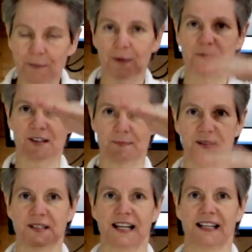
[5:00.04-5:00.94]
bobs up
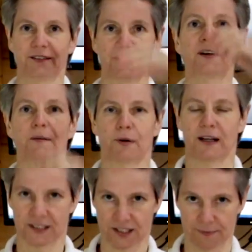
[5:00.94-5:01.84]
and down,
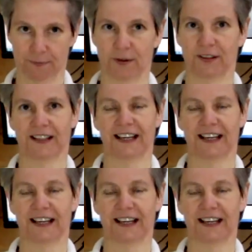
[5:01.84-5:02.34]
practicing breathing